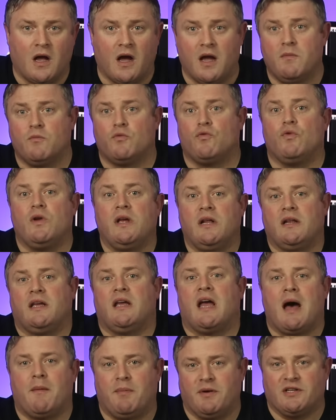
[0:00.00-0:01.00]
I'm
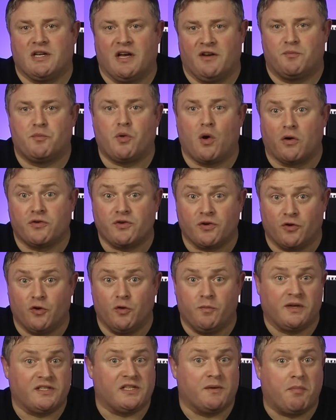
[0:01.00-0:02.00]
really happy to have Proctor
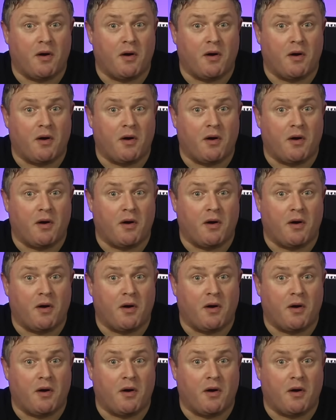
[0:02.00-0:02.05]
Group as a